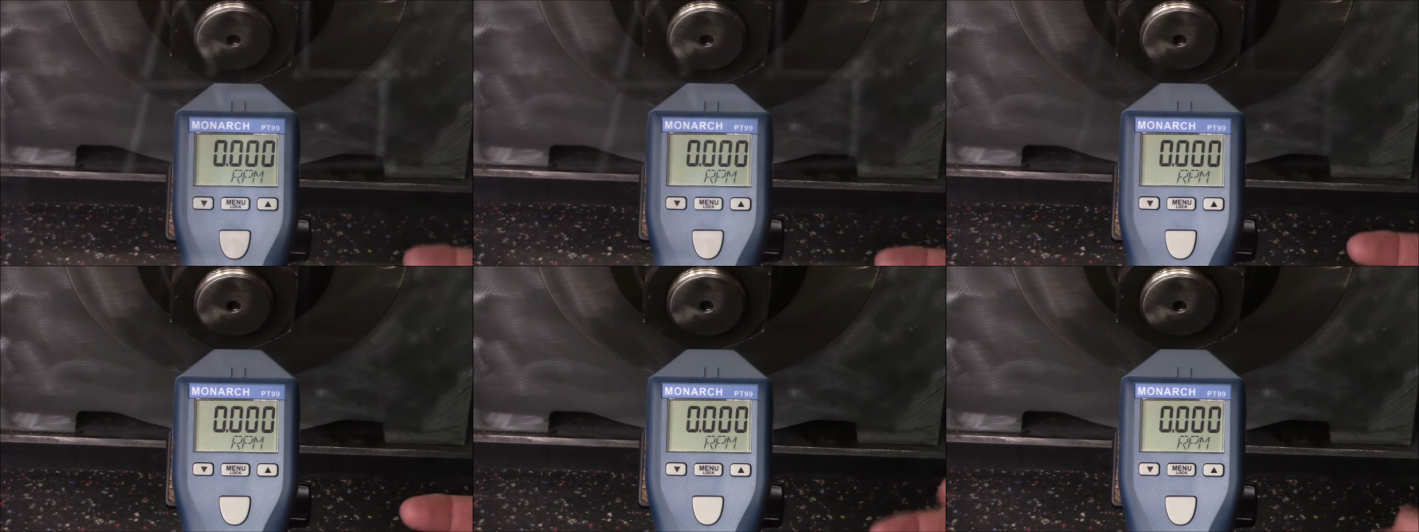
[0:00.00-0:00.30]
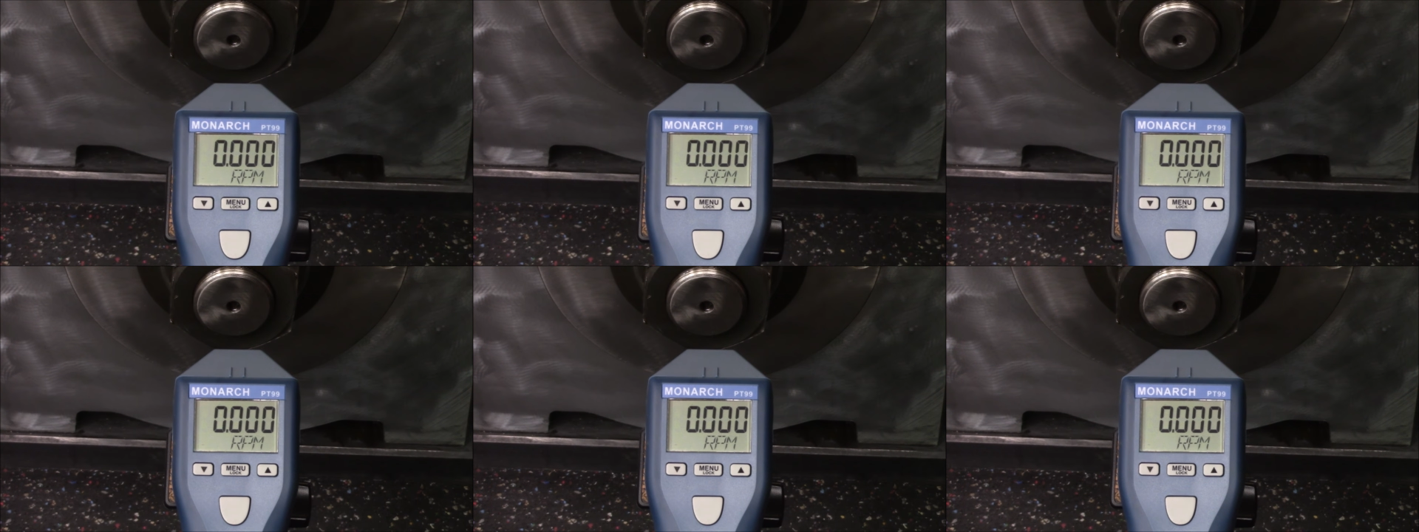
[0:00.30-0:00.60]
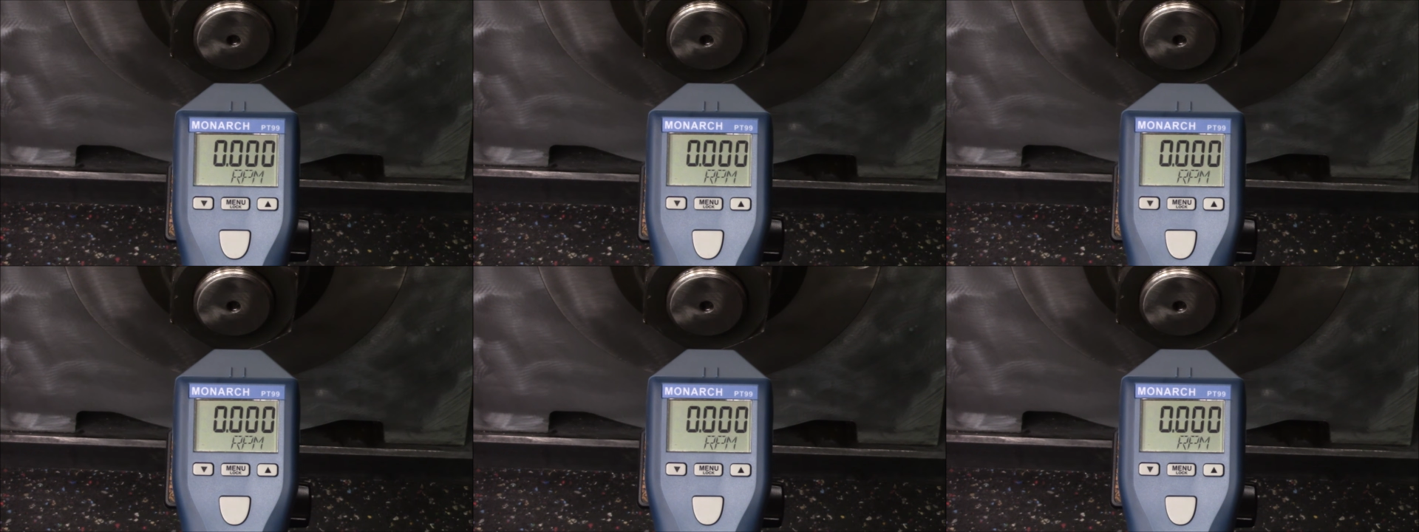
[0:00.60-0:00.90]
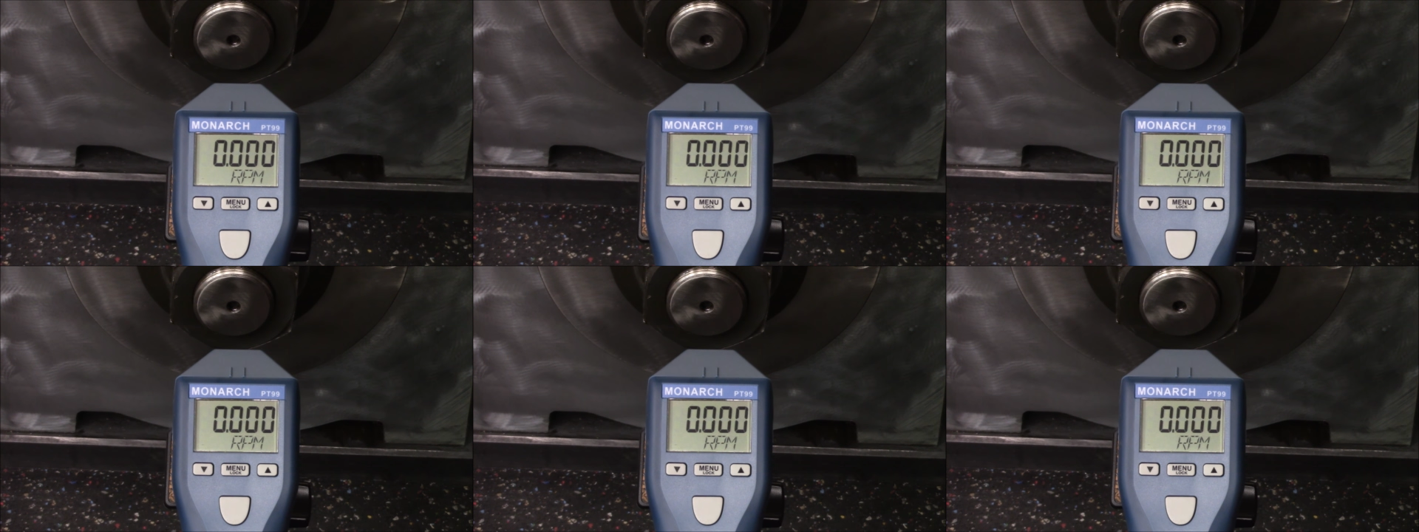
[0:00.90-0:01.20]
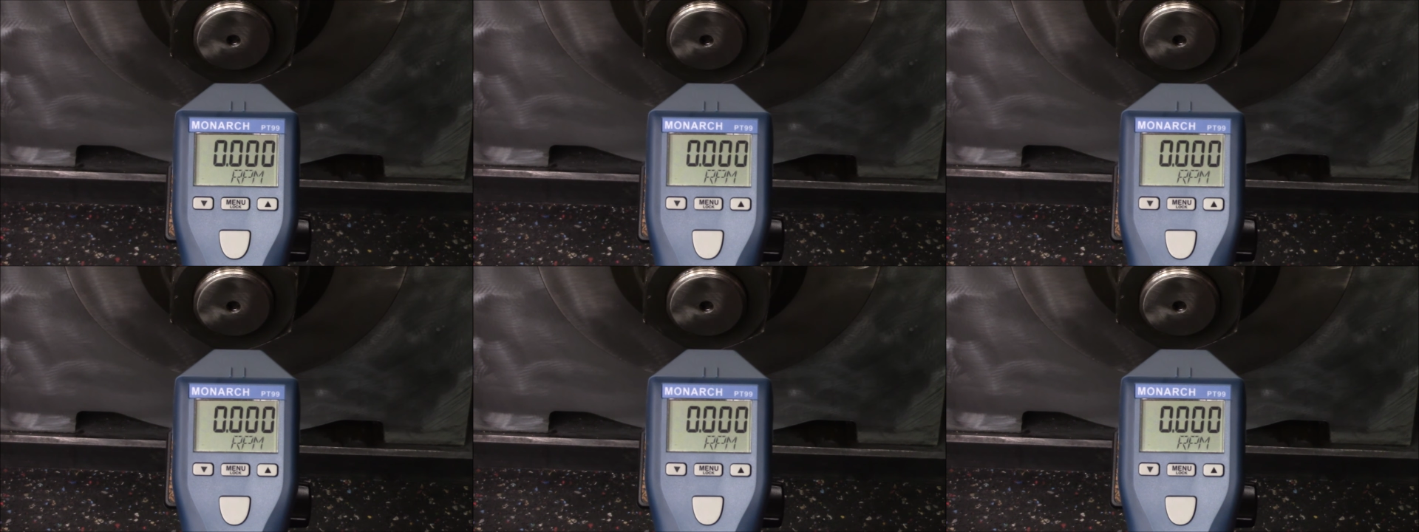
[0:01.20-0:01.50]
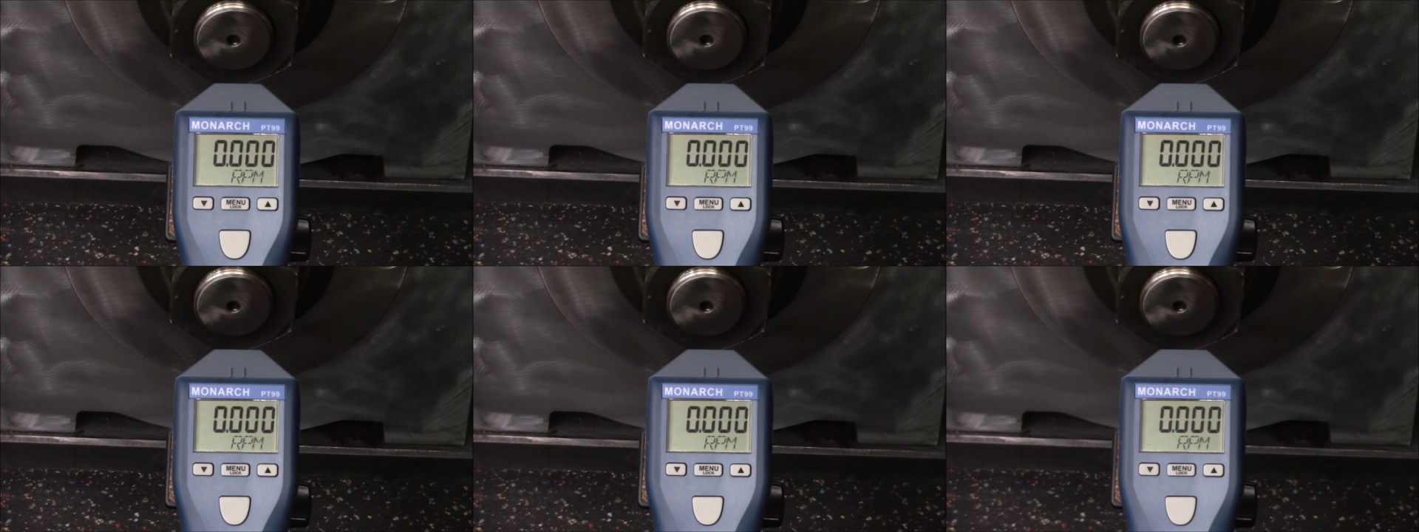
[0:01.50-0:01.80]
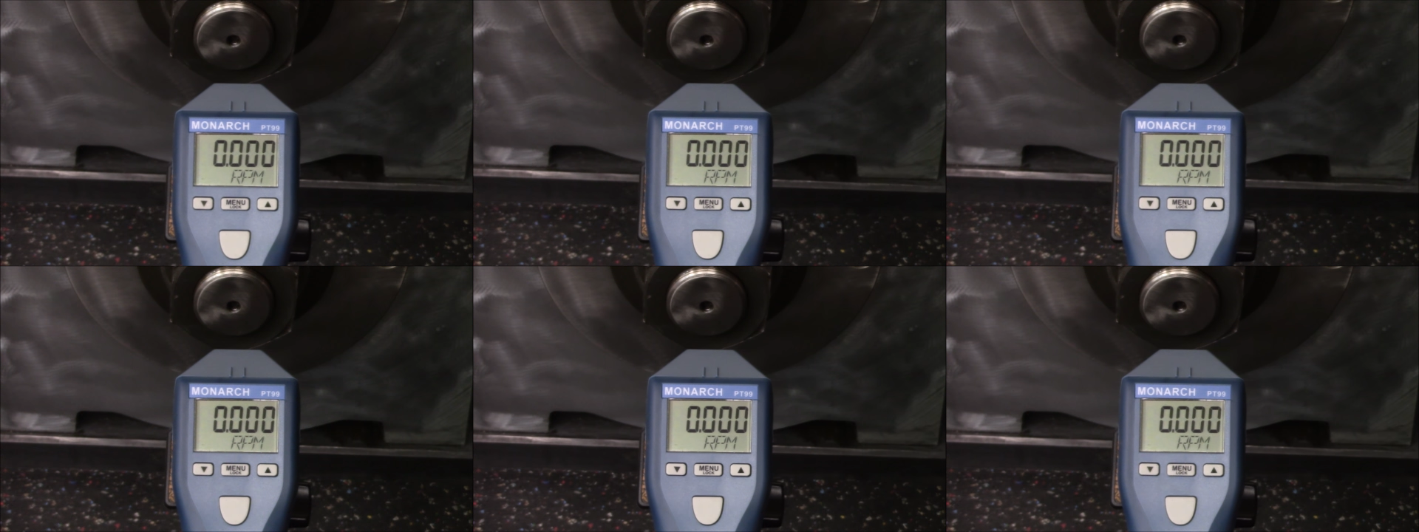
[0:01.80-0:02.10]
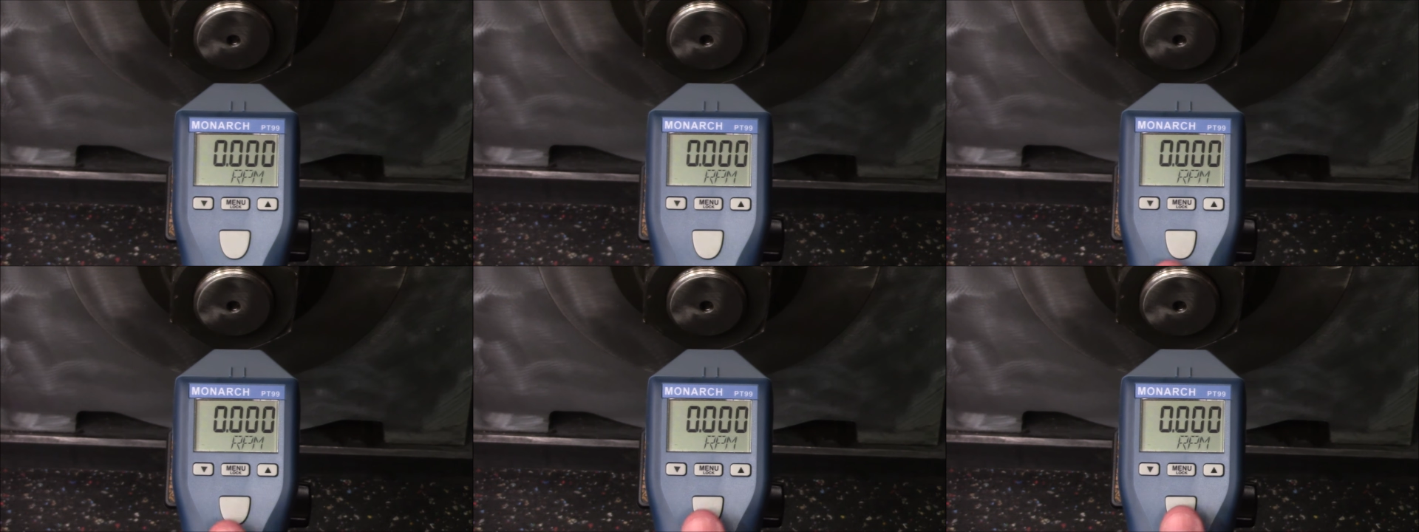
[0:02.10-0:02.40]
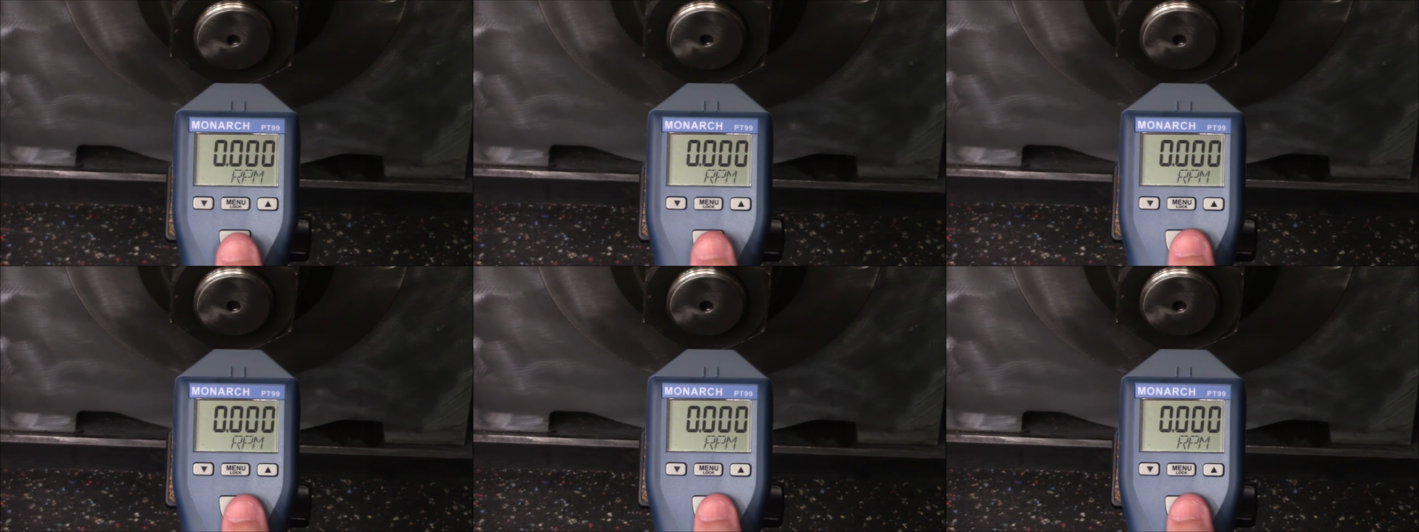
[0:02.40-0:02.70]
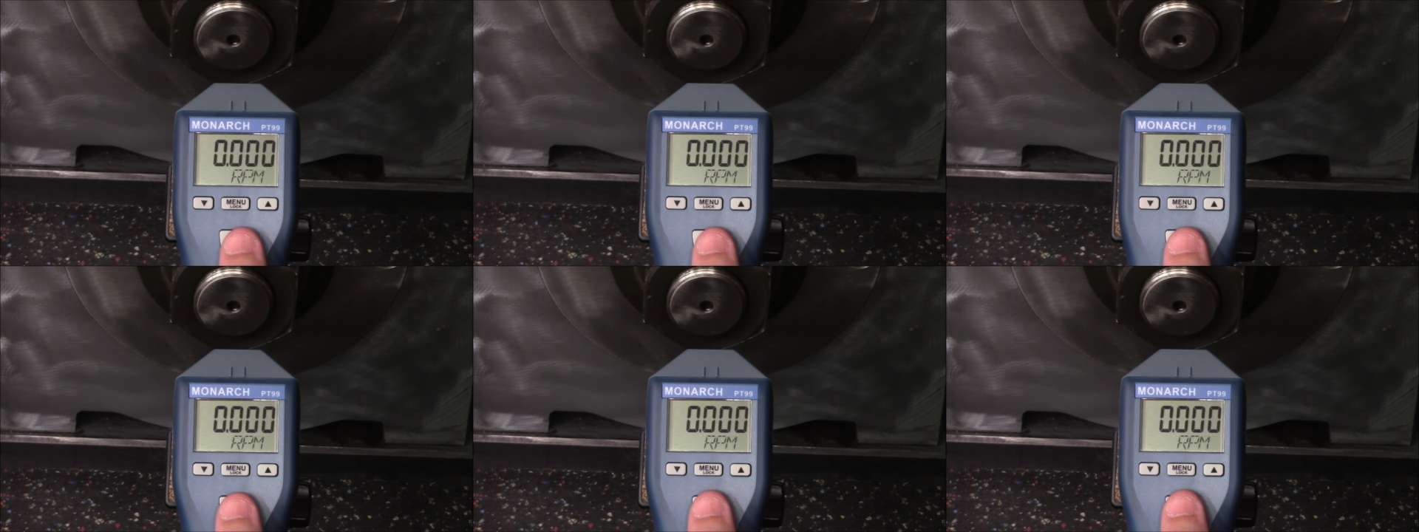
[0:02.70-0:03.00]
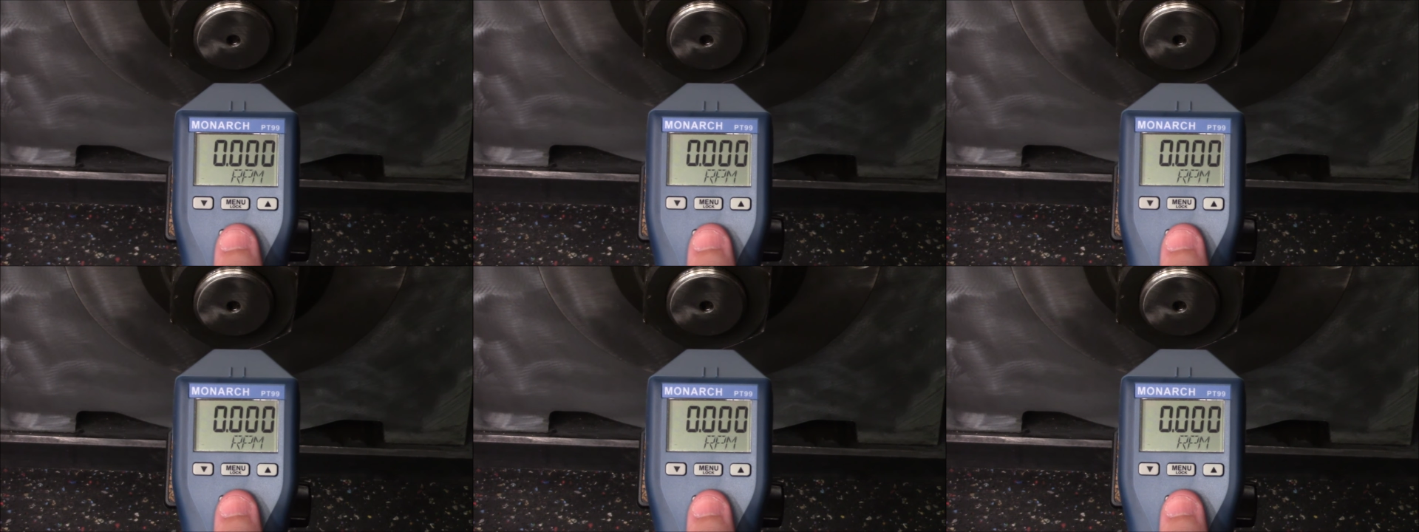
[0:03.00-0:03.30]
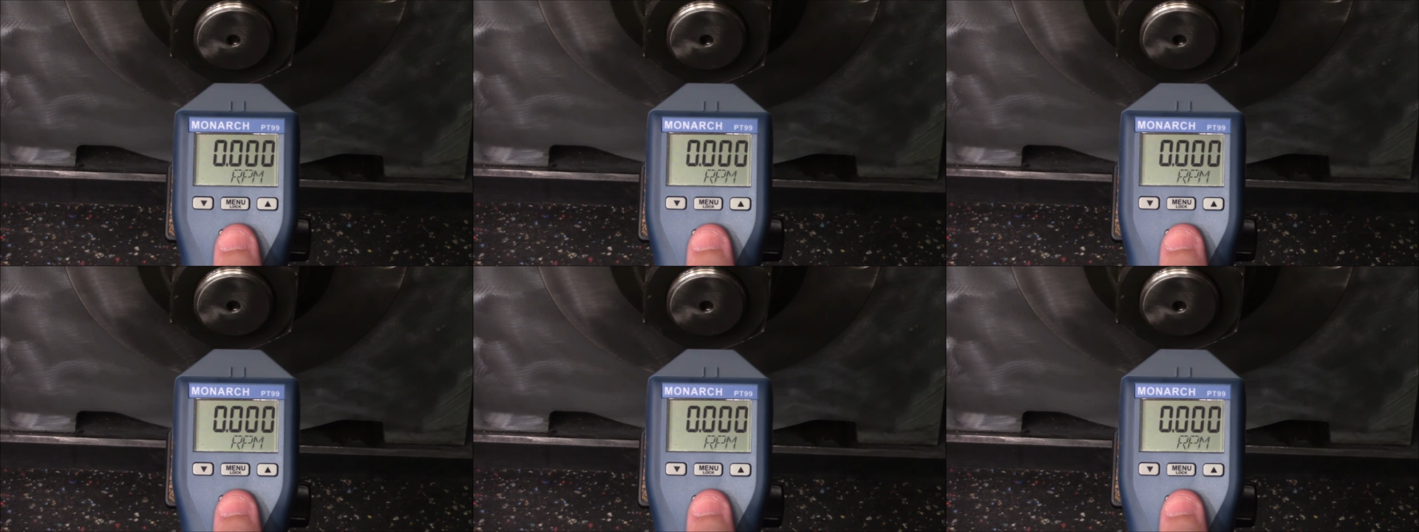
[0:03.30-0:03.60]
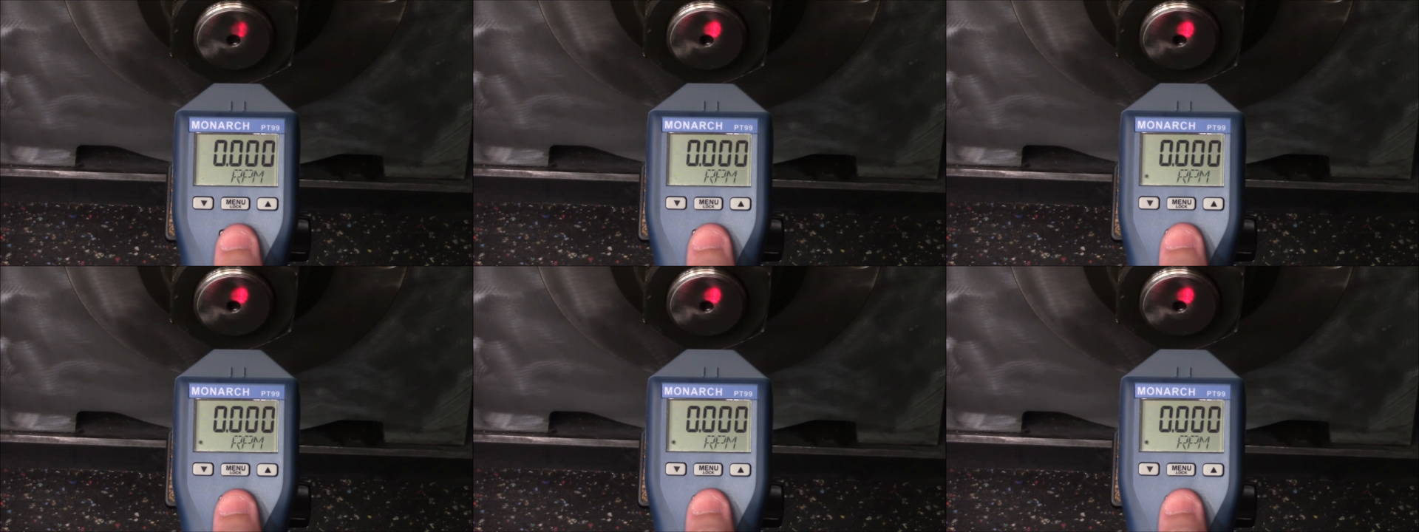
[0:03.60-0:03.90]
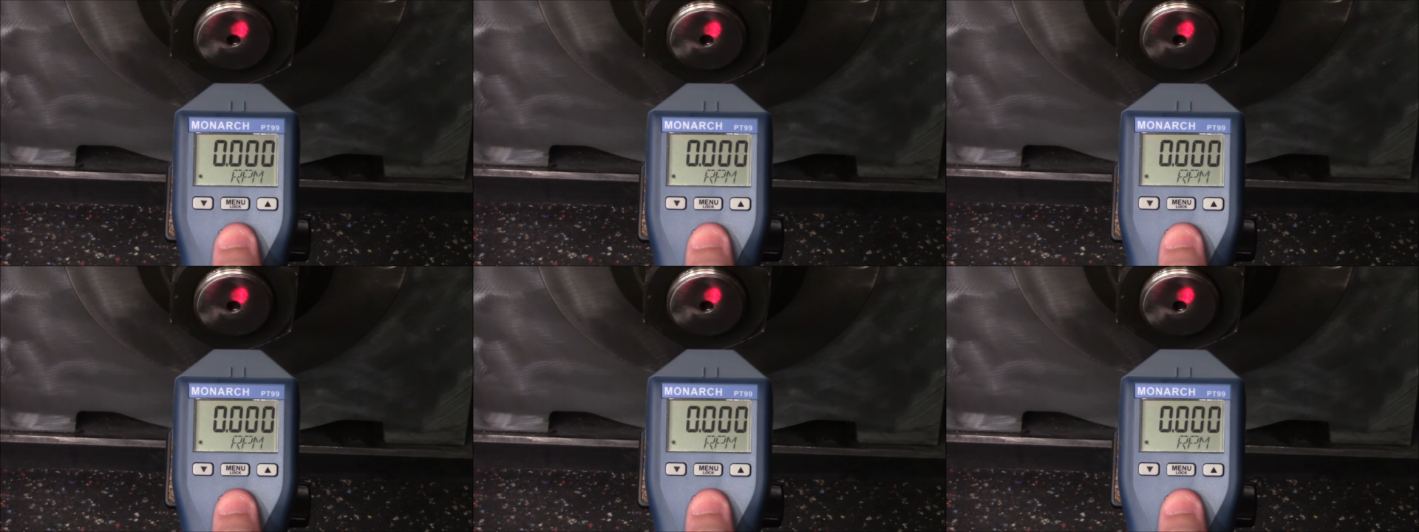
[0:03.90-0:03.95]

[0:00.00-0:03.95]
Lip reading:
No face is visible, so there are no lips to read.